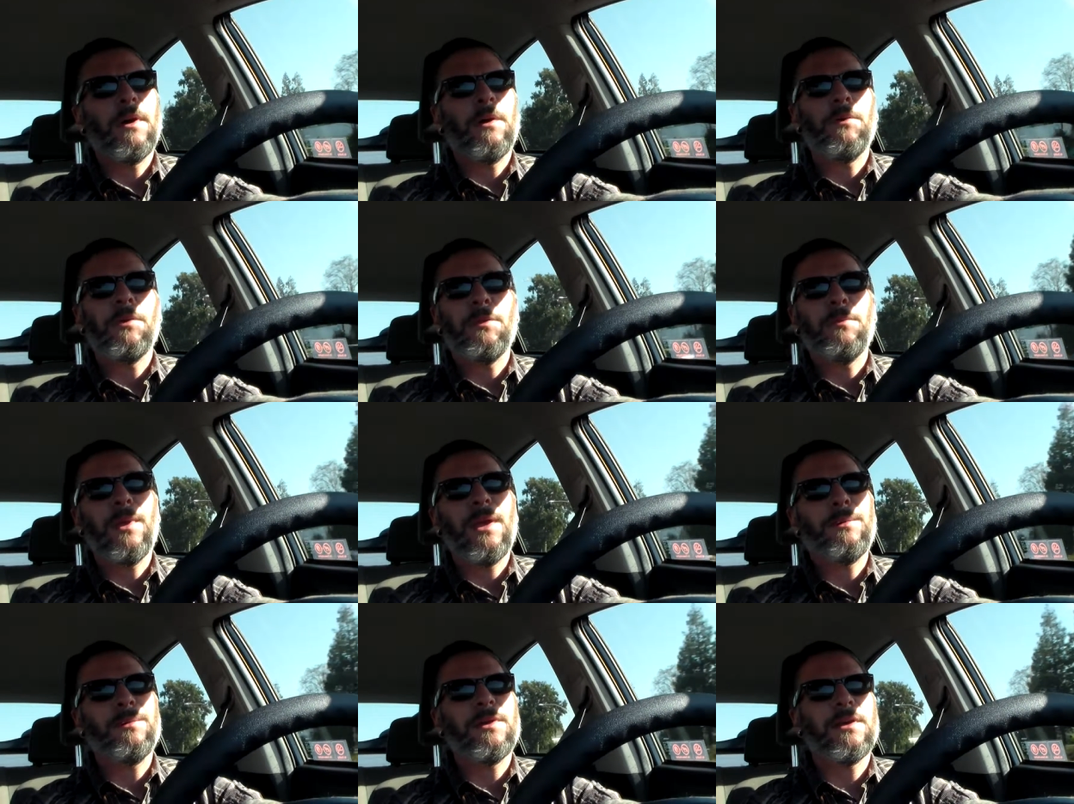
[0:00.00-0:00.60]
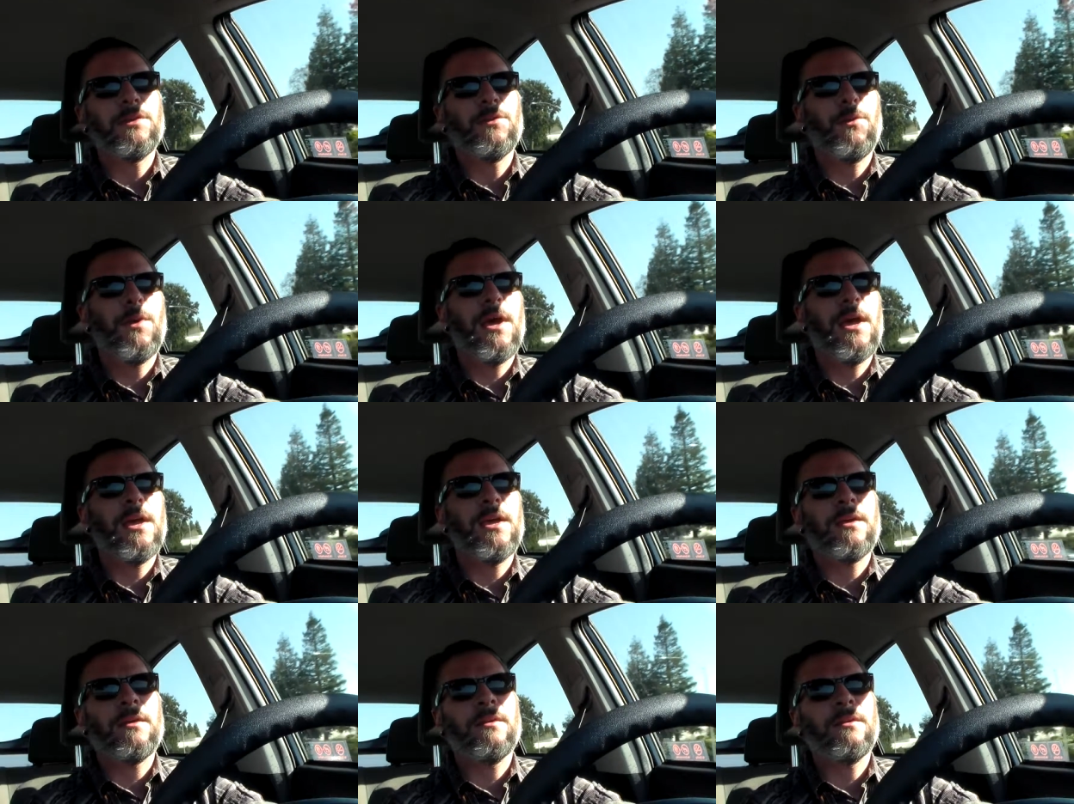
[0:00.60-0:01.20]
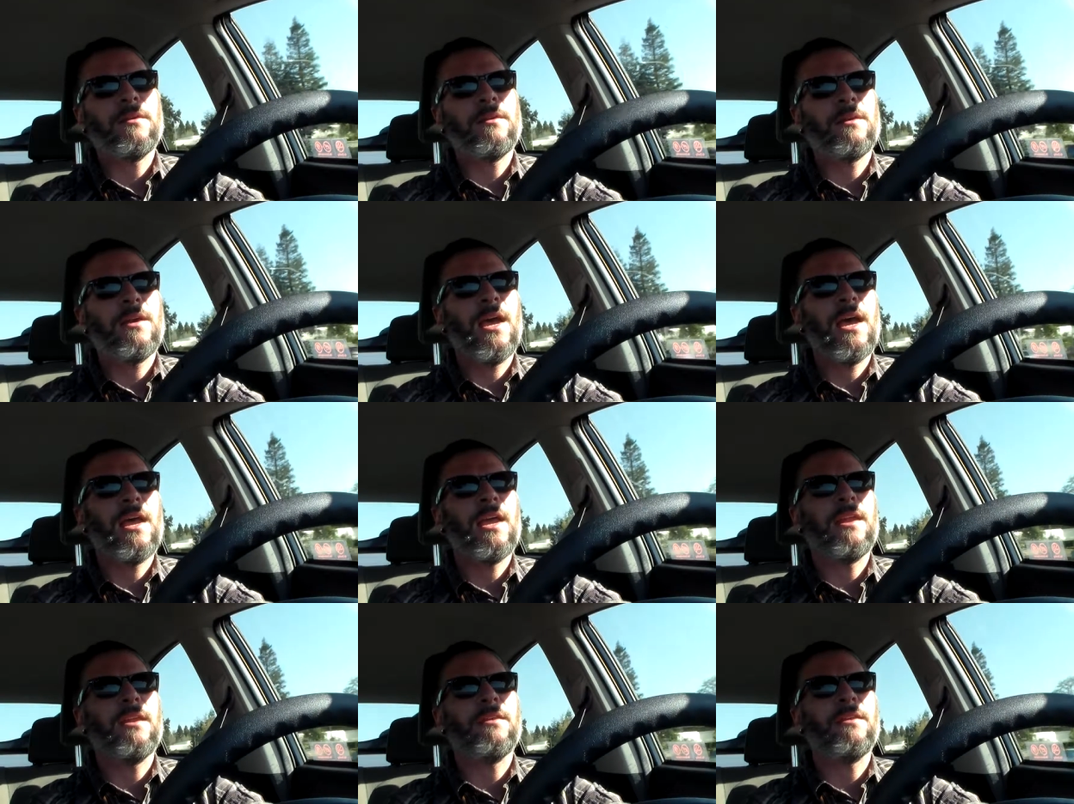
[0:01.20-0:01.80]
But with a baby on the way
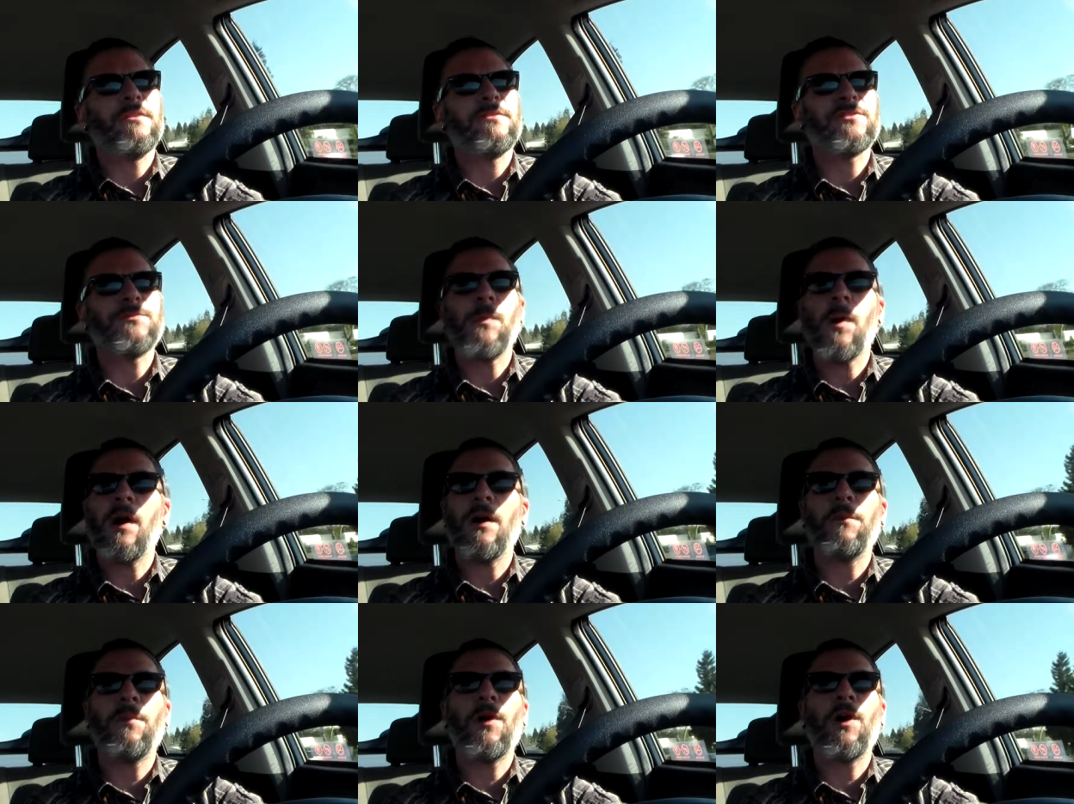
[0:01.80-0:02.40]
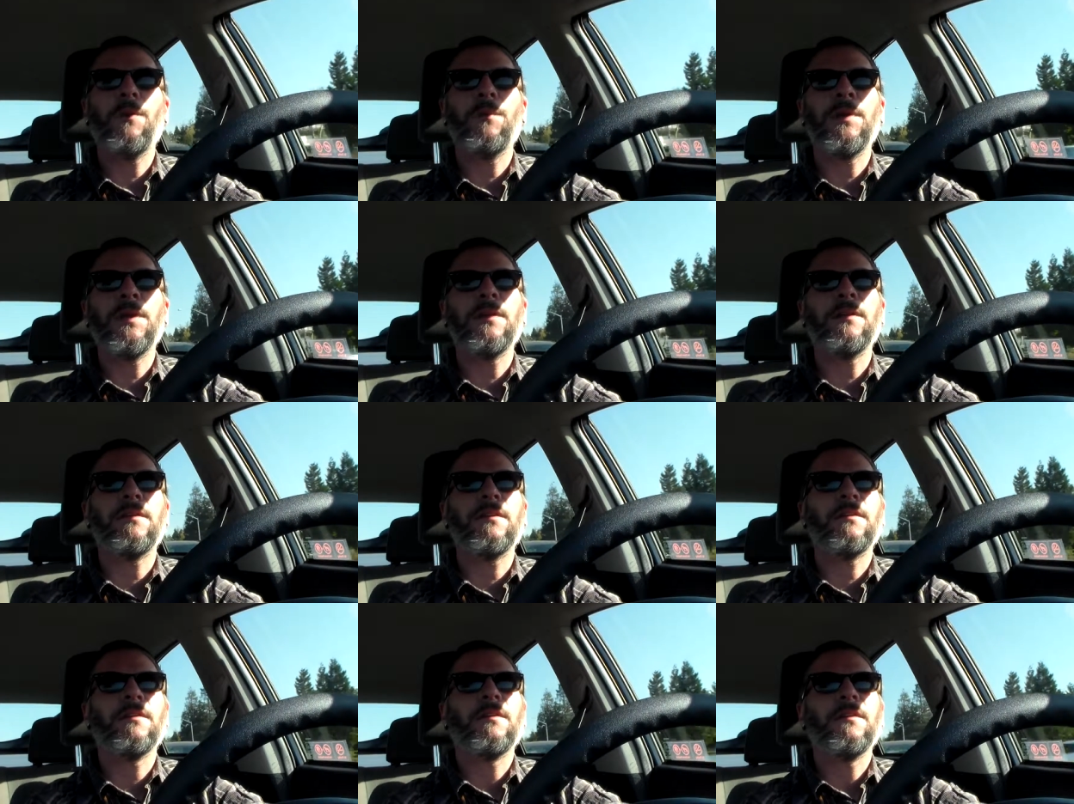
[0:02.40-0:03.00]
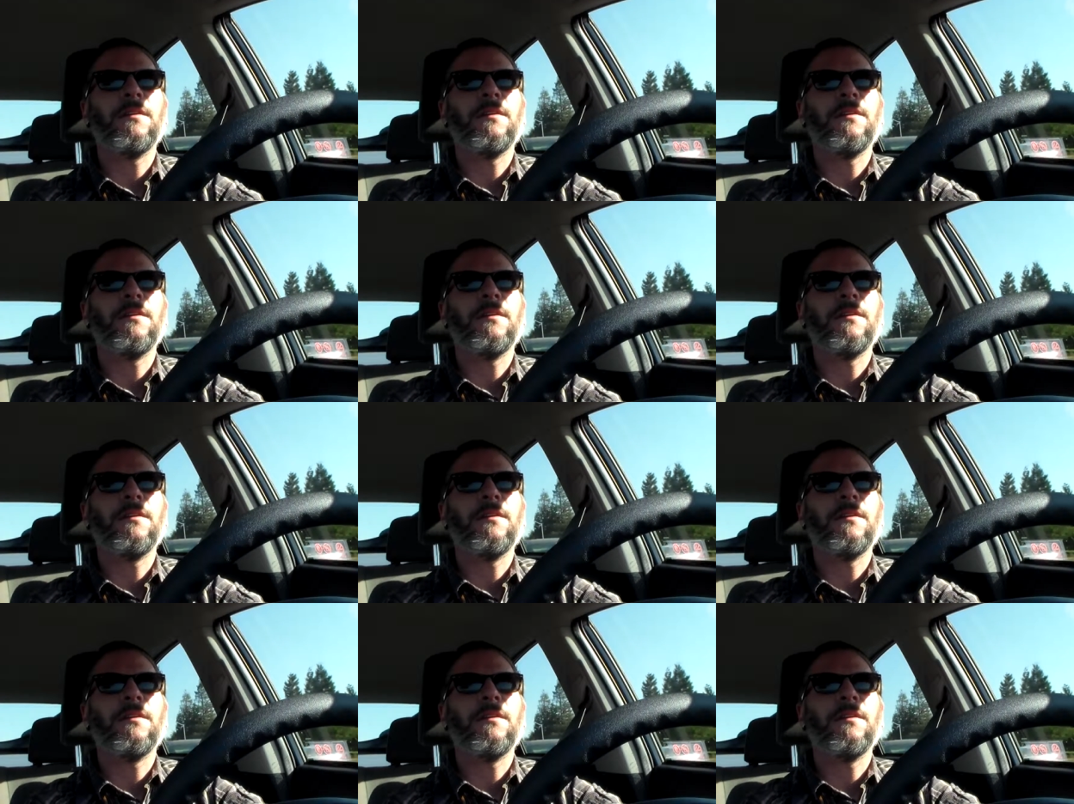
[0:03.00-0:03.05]
and a small apartment,